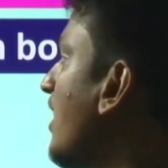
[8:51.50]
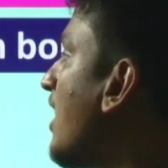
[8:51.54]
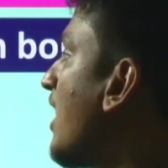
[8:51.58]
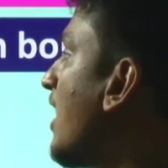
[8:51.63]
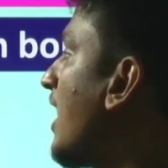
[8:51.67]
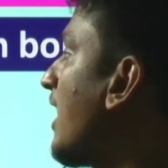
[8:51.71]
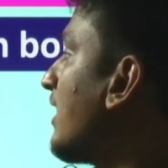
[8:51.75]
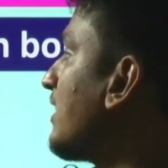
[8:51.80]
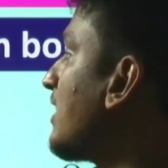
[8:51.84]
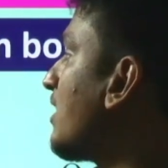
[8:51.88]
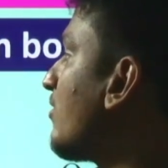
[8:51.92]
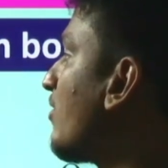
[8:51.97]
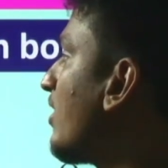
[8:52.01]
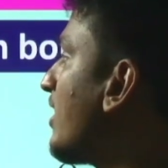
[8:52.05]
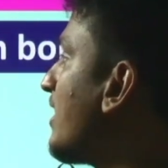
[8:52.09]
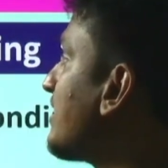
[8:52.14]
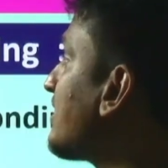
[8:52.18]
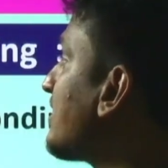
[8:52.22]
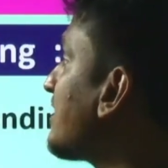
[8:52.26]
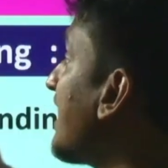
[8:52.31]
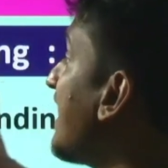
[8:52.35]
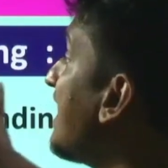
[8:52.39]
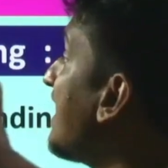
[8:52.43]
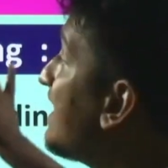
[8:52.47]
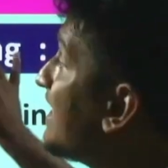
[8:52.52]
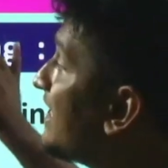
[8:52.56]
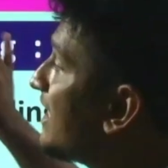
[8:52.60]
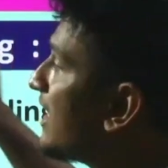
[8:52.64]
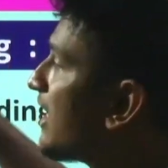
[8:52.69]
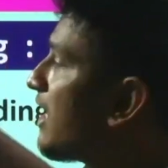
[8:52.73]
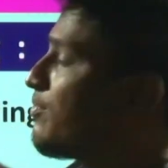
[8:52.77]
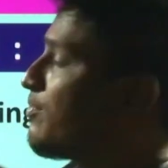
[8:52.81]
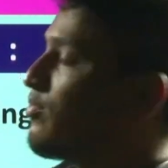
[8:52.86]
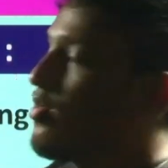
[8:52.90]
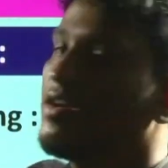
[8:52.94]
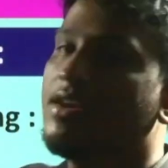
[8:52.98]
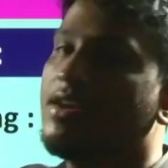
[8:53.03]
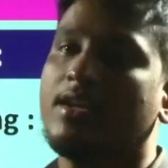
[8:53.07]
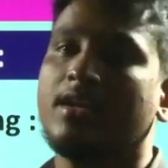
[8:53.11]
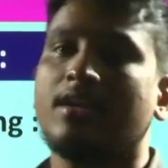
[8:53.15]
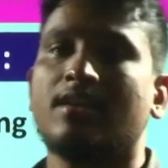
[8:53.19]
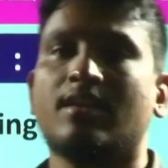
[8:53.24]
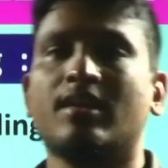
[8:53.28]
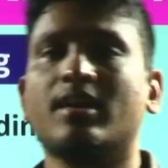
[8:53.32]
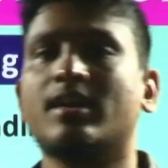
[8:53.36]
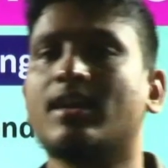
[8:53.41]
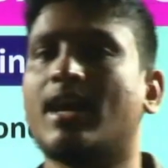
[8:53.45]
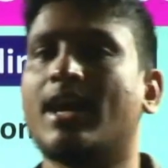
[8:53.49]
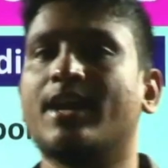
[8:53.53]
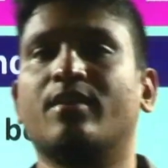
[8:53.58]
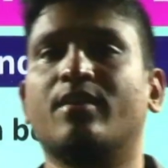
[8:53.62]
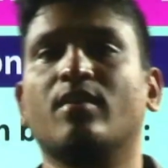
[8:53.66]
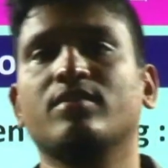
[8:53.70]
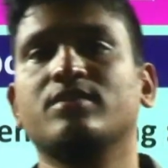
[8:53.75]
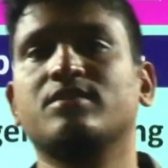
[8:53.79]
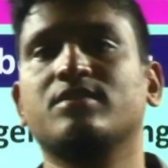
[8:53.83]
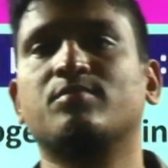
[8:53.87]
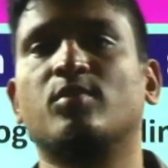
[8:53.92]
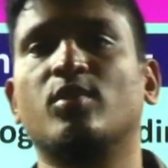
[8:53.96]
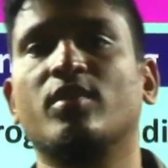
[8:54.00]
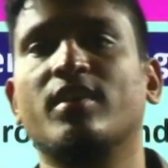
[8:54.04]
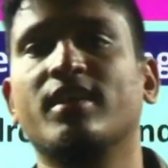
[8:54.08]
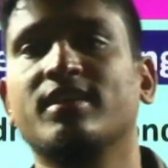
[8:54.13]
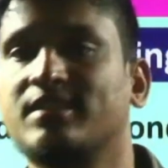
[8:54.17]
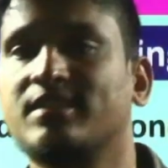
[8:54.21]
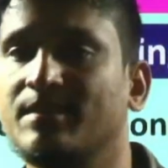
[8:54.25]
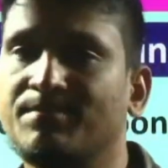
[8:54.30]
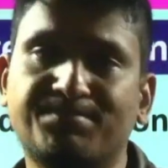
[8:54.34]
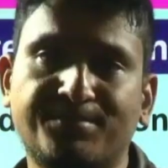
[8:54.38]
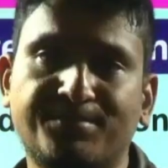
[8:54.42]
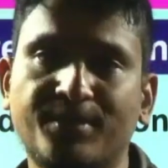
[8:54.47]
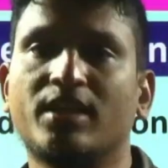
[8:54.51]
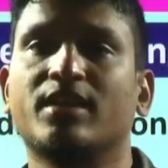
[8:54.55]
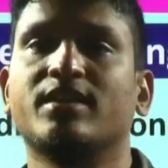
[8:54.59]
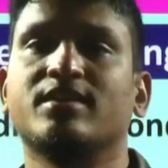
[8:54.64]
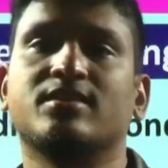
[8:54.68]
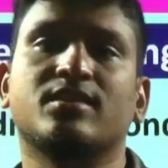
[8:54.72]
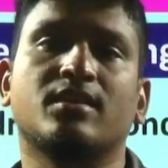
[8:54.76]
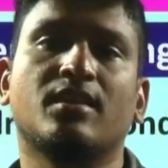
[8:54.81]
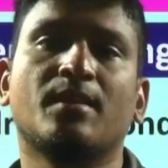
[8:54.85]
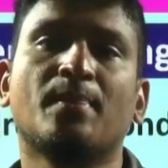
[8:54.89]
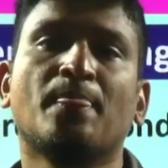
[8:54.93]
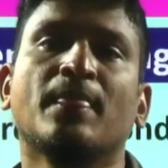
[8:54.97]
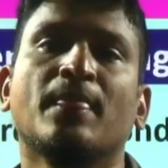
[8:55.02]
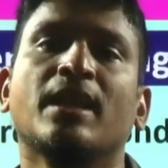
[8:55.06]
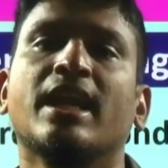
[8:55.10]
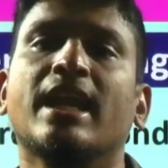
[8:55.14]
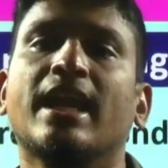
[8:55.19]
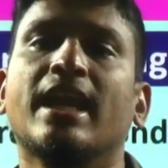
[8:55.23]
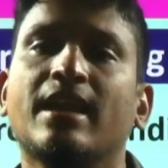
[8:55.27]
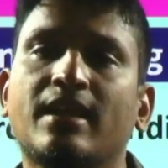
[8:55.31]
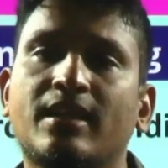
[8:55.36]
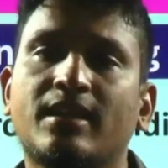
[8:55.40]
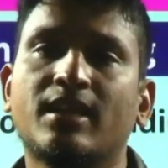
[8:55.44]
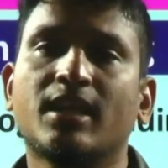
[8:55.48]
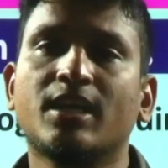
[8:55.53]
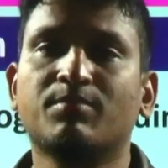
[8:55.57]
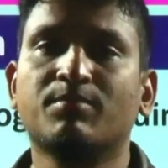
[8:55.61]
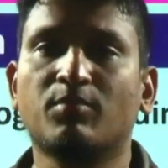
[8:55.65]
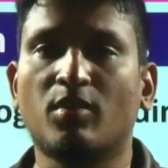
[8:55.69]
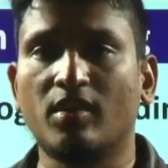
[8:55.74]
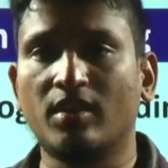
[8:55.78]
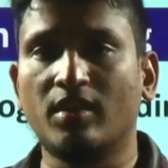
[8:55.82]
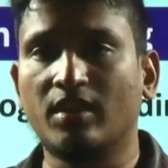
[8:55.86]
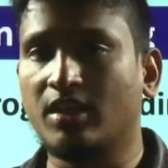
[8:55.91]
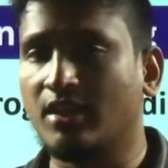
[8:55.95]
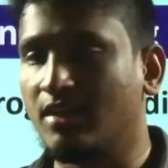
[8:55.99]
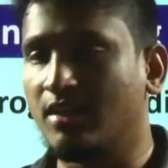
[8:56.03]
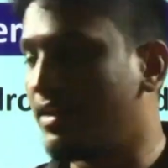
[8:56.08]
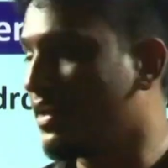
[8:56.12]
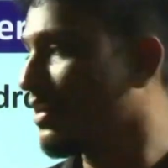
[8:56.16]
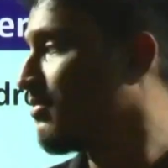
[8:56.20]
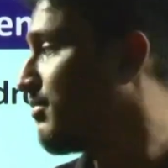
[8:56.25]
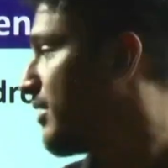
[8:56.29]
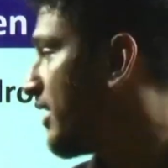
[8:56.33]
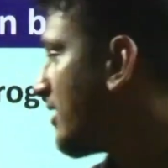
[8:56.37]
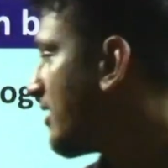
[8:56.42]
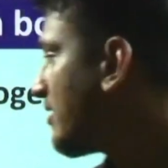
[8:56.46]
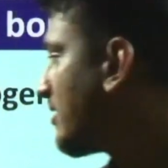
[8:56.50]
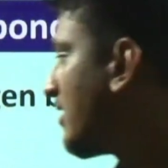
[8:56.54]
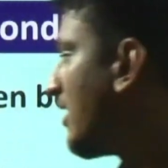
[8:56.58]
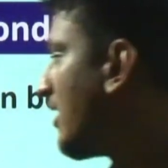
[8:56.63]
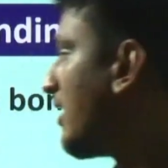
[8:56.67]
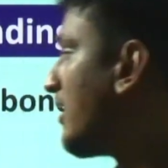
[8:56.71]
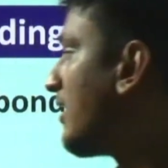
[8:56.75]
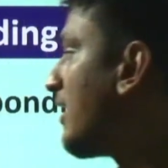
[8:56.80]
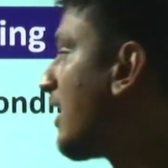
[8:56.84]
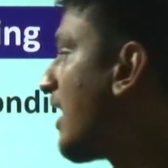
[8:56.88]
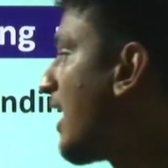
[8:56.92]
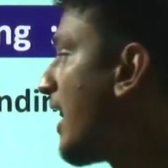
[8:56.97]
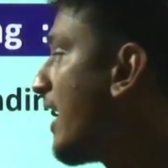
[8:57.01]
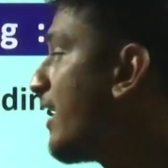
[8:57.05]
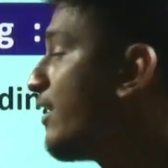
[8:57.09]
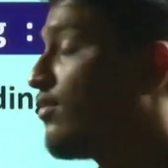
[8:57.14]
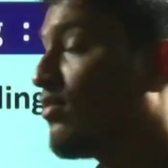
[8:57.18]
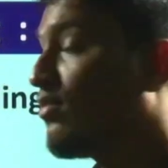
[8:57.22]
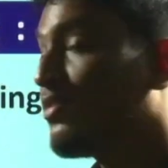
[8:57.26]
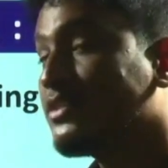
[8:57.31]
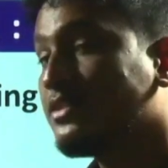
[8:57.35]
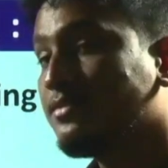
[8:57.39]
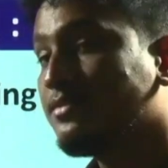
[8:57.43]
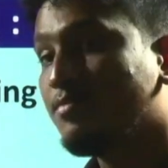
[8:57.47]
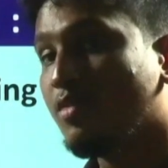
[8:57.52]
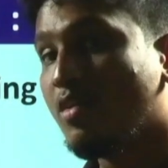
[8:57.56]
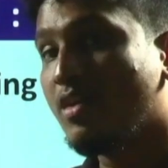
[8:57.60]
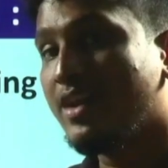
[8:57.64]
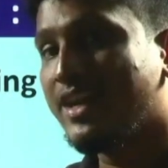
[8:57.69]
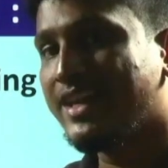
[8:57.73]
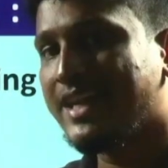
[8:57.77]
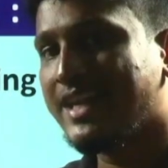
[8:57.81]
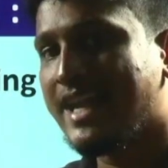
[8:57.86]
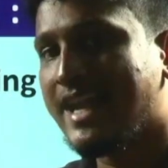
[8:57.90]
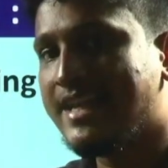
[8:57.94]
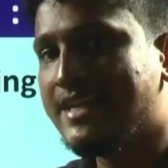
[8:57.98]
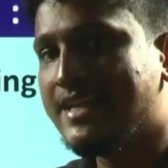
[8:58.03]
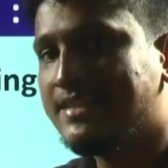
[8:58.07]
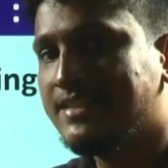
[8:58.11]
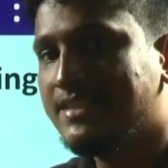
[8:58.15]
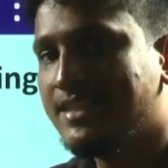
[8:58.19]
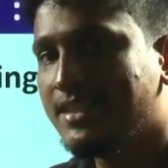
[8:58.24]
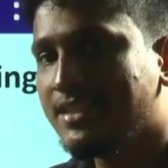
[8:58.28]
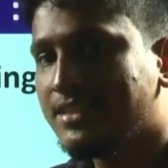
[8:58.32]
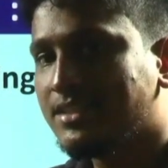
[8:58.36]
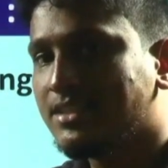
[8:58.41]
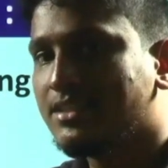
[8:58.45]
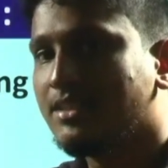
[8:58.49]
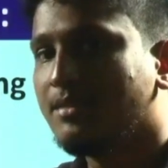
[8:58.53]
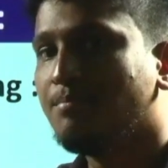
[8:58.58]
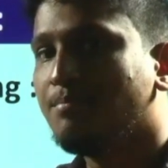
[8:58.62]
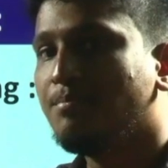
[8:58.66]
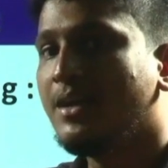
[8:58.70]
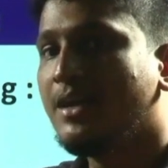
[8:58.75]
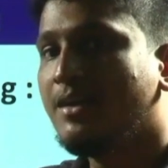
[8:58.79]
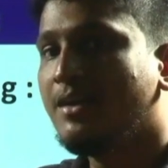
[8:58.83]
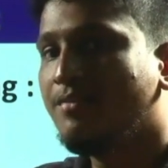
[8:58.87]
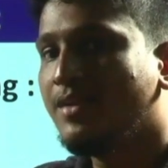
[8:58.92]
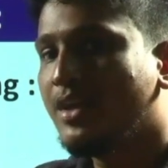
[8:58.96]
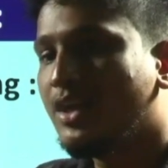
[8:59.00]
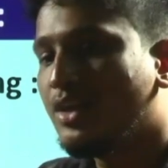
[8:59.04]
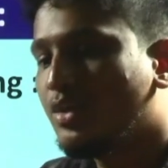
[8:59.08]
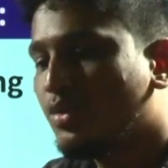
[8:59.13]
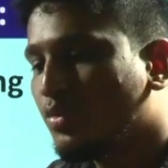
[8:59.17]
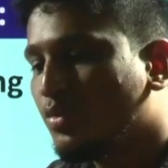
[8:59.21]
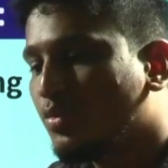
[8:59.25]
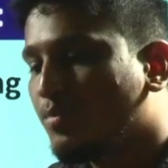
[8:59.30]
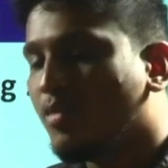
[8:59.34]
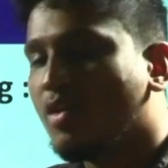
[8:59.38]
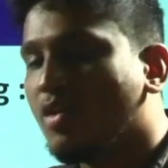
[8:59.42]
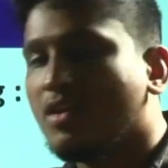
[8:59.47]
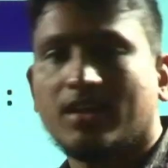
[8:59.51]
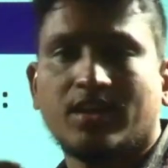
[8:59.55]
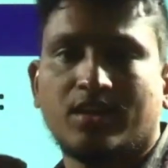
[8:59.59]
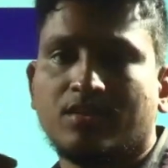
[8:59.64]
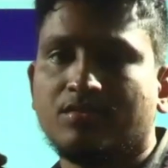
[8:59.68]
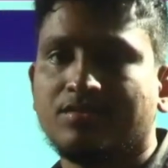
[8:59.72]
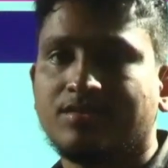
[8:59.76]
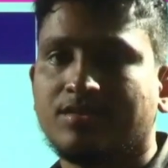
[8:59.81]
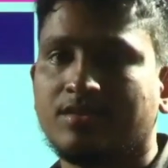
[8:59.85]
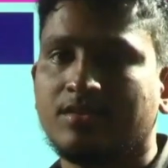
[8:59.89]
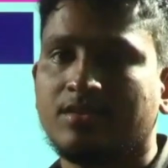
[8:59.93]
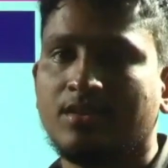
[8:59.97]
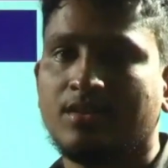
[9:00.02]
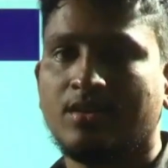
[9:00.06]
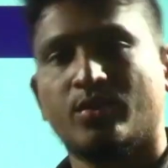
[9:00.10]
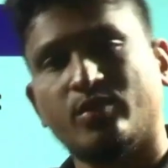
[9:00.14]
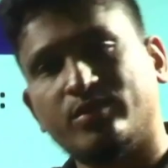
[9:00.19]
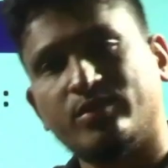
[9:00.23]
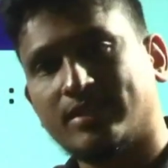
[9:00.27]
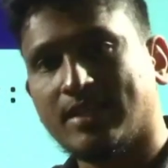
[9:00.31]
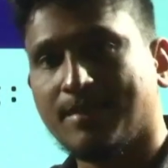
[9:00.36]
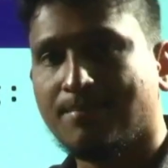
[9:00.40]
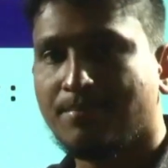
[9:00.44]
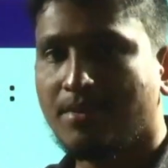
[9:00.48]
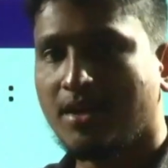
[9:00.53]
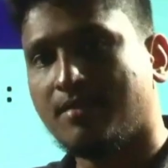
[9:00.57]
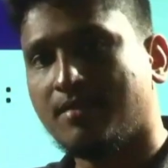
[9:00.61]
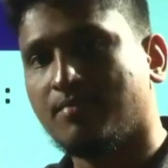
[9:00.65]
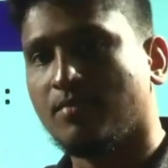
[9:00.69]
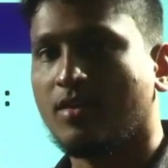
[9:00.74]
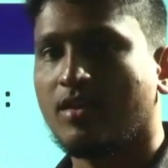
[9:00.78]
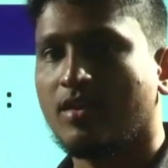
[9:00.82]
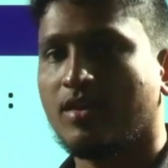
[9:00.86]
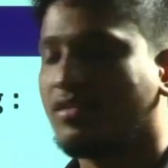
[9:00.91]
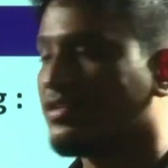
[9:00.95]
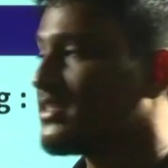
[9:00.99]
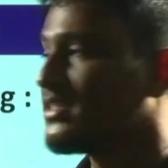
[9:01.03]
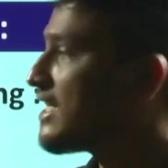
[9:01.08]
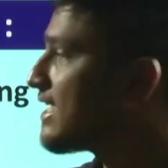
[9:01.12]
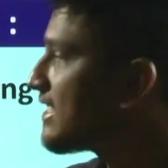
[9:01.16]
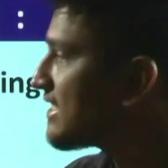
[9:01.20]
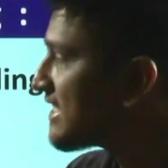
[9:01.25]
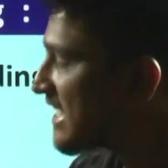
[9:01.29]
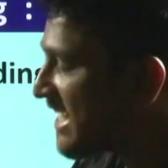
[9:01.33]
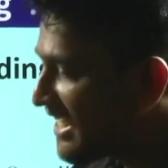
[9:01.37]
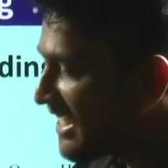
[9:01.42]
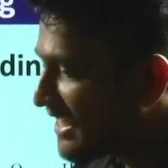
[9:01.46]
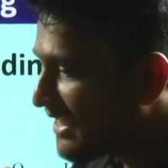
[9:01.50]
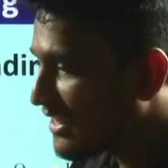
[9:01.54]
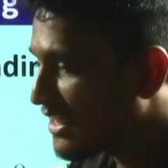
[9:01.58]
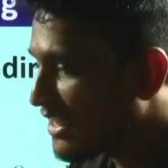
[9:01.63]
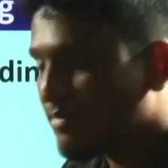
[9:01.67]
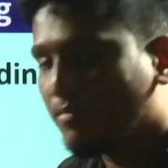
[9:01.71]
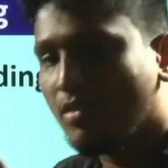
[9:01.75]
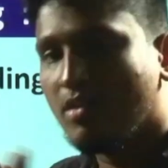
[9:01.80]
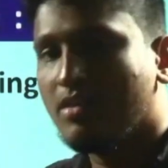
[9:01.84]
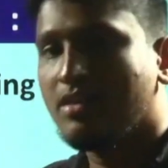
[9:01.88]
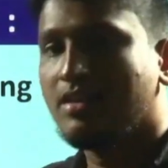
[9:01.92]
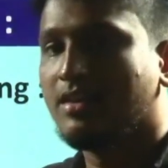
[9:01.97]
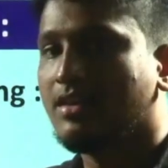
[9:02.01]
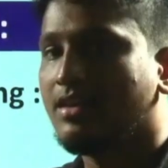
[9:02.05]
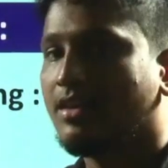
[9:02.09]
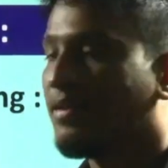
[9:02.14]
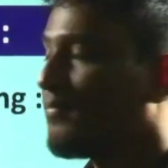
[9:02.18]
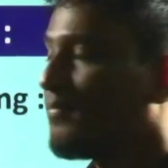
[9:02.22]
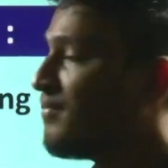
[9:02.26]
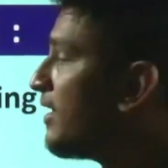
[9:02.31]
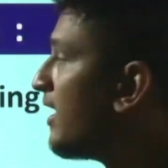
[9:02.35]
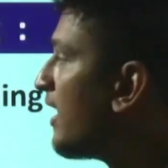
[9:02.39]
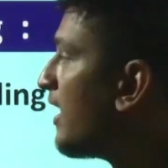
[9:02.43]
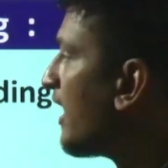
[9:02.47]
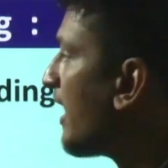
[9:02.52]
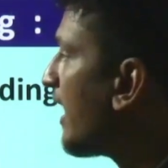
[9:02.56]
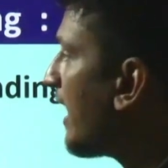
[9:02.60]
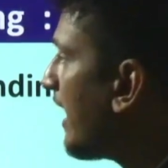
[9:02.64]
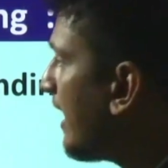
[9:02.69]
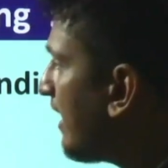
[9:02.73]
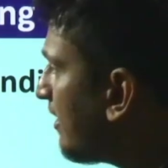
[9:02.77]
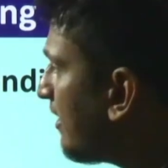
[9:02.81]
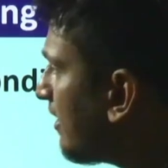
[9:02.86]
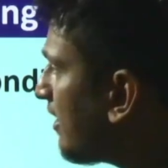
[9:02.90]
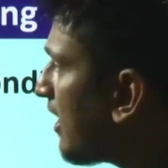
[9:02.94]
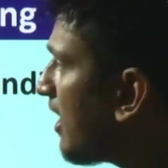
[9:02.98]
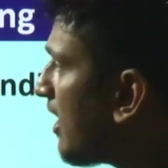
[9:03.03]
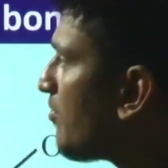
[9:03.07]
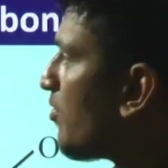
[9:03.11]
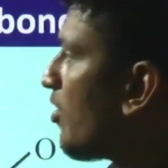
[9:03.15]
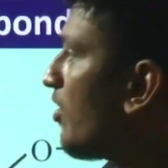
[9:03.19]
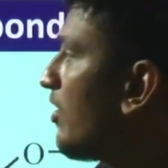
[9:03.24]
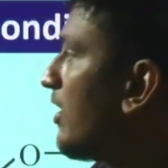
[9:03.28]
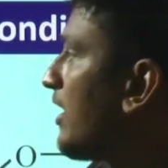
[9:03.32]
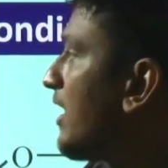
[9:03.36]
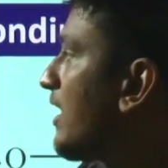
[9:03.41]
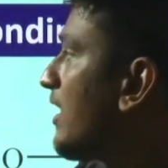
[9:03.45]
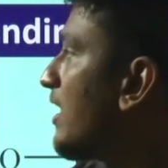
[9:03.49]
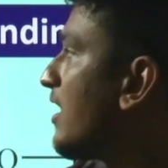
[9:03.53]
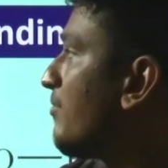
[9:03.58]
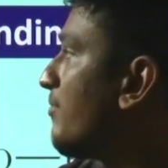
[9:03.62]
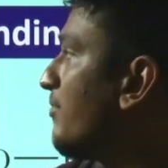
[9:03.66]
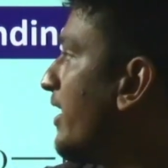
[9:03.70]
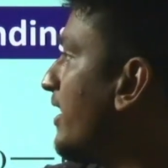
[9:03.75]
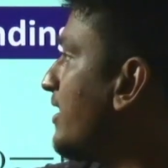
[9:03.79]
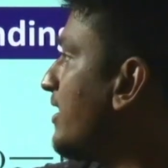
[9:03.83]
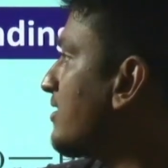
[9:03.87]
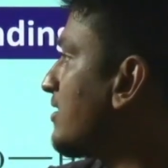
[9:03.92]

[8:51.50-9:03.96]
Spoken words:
other one is intramolecular hydrogen bonding. Simple reason. Intermolecular means the hydrogen bonding exists between two molecules, two separate molecules. That is intermolecular. Intramolecular means